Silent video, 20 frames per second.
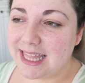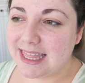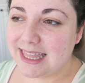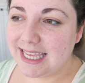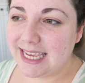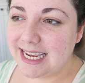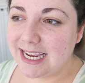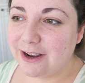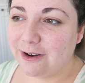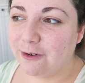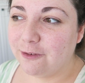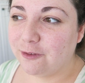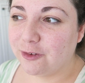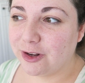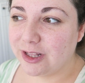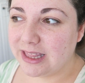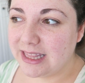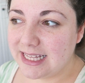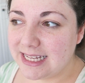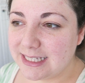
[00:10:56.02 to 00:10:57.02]
I think
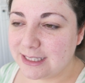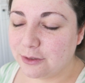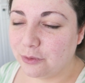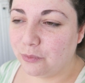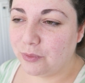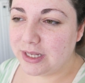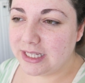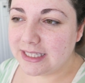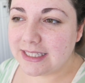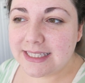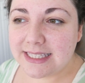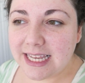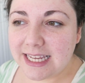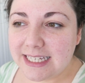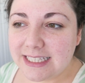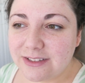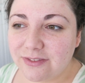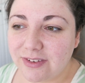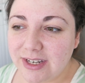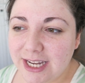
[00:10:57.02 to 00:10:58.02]
for this
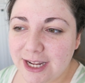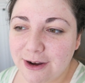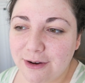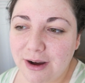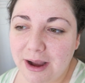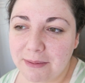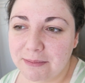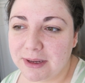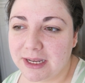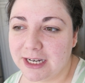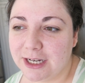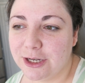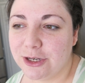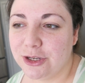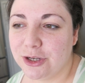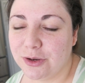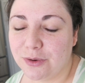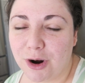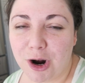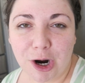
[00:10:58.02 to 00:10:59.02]
Wednesday's video, I'm gonna
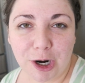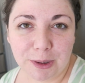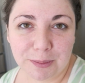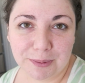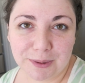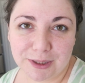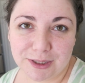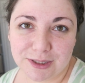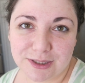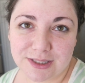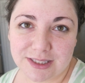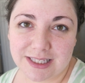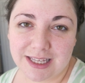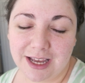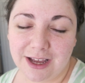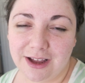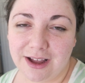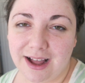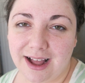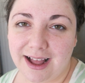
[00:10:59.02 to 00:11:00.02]
do Harper's
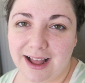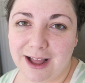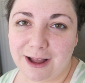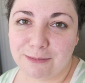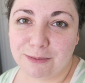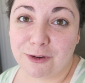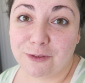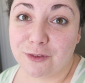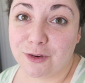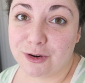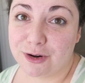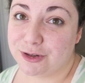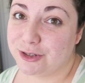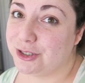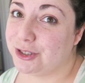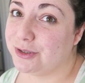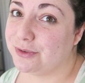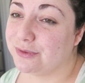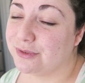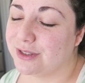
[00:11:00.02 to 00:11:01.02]
um, photo
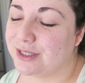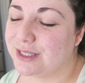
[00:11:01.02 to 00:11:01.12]
shoot.